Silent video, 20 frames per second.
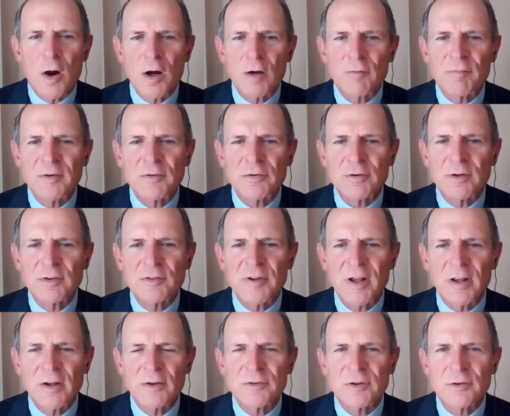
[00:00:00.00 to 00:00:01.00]
Artificial
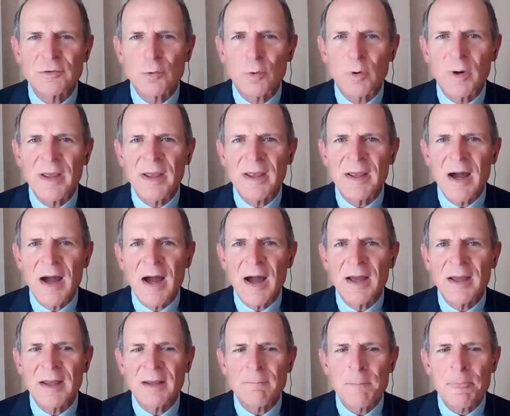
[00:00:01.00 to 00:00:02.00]
intelligence, or
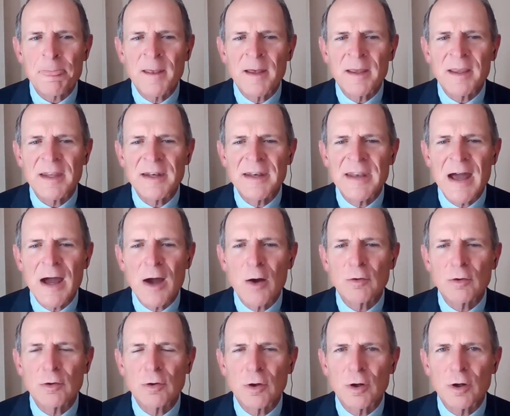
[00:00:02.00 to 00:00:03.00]
AI, can
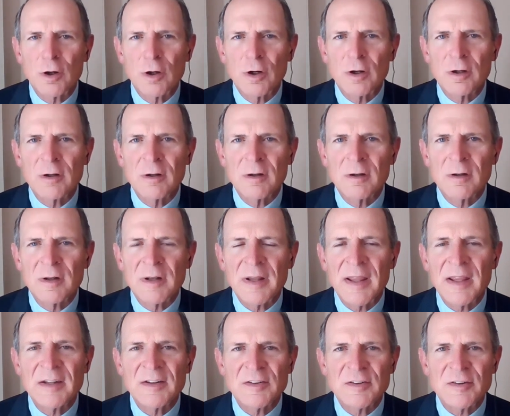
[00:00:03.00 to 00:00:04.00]
now learn
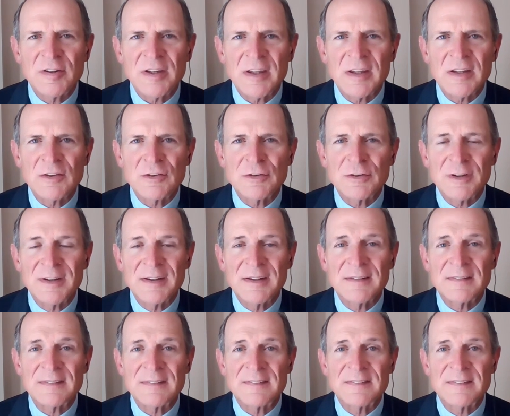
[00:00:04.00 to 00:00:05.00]
and teach
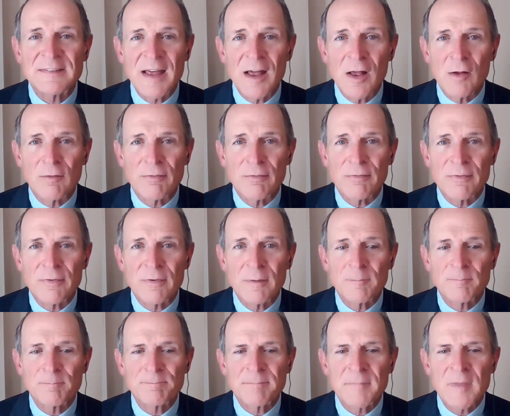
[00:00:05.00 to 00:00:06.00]
itself.
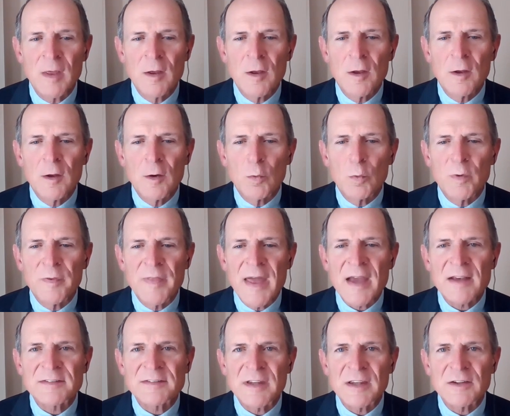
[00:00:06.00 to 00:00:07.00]
With
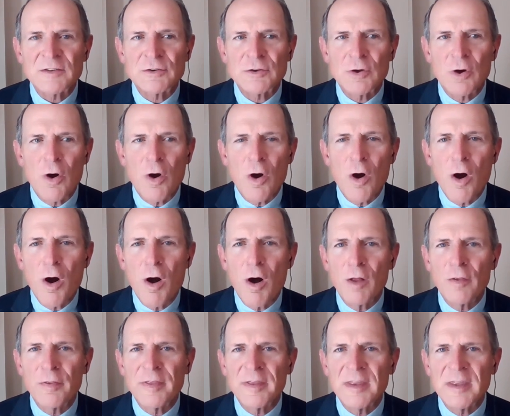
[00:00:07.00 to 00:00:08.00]
access to
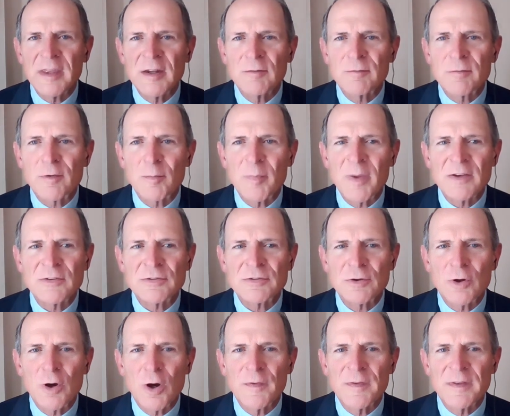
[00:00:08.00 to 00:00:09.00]
all the
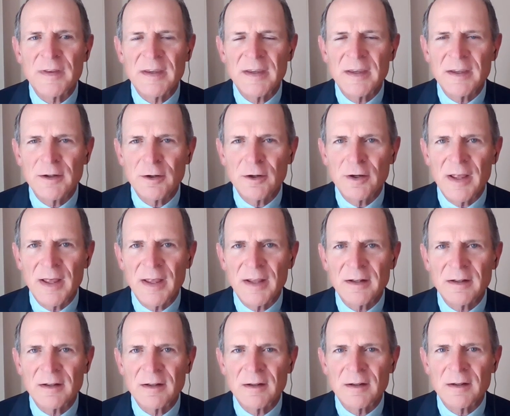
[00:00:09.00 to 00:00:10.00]
information on the
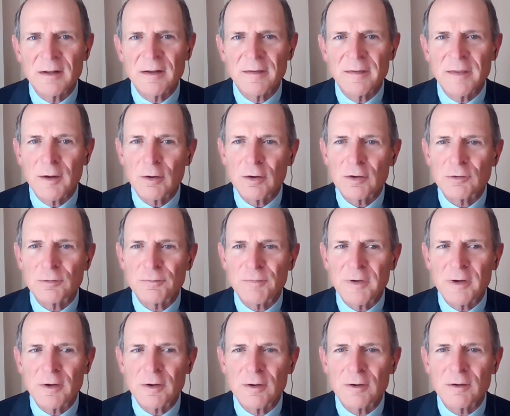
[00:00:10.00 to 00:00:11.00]
internet, there is
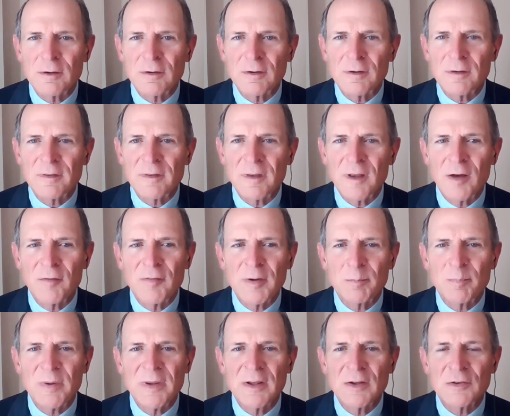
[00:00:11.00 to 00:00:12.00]
fear of
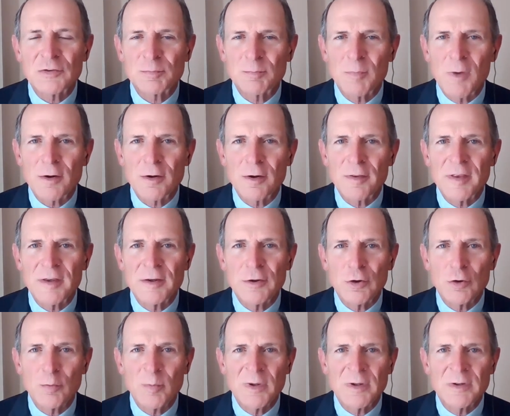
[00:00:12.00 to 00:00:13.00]
it being smarter than
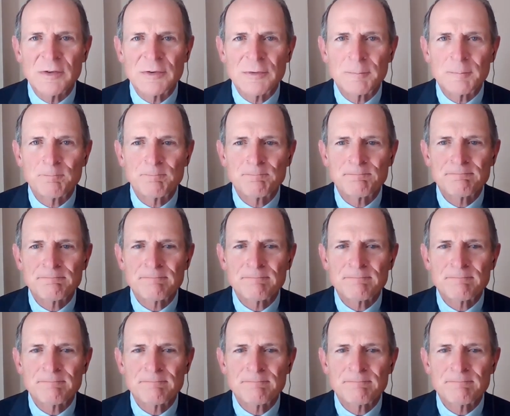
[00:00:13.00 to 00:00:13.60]
humans.